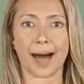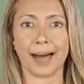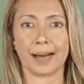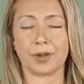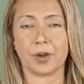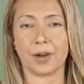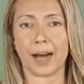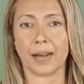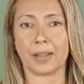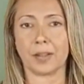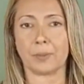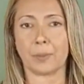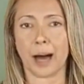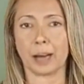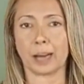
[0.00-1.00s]

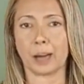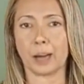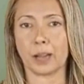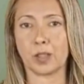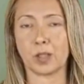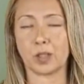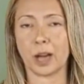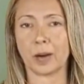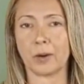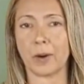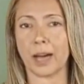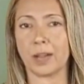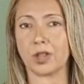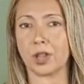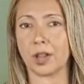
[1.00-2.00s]
Age-related macular
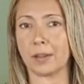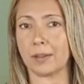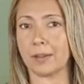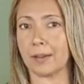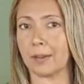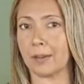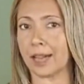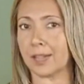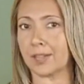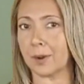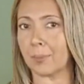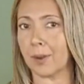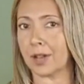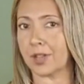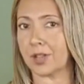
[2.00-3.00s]
degeneration is
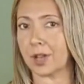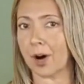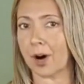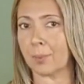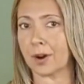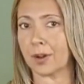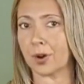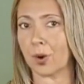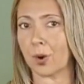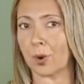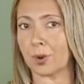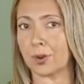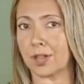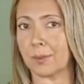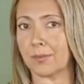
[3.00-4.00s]
the most common
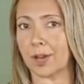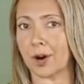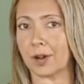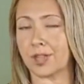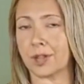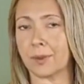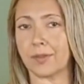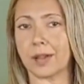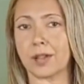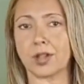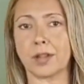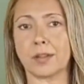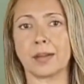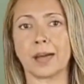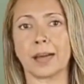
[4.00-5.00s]
cause of loss of
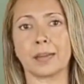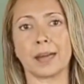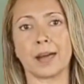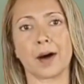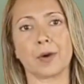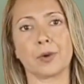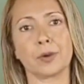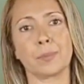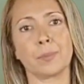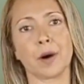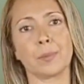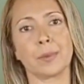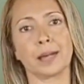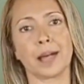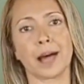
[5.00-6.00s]
vision in the older
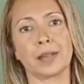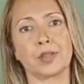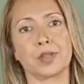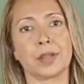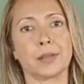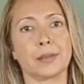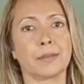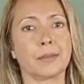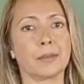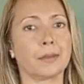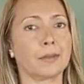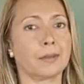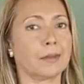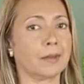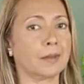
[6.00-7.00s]
population.
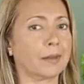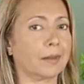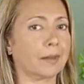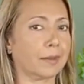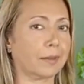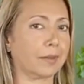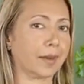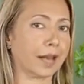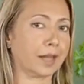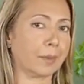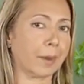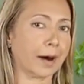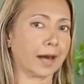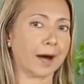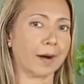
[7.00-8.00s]

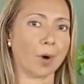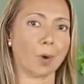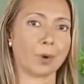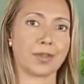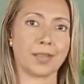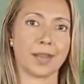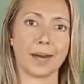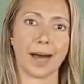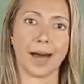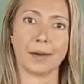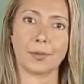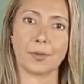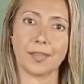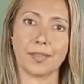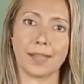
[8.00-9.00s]
Vitamin A also
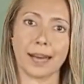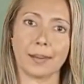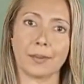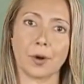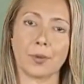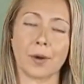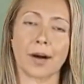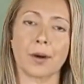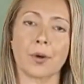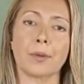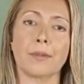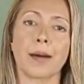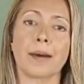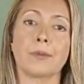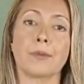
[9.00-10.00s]
helps skin grow
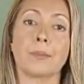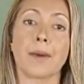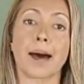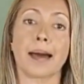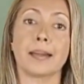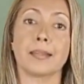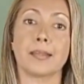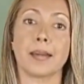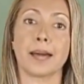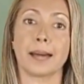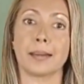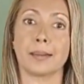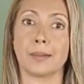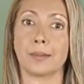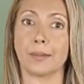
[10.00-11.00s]
and repair
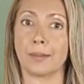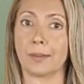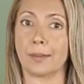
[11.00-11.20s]
skin.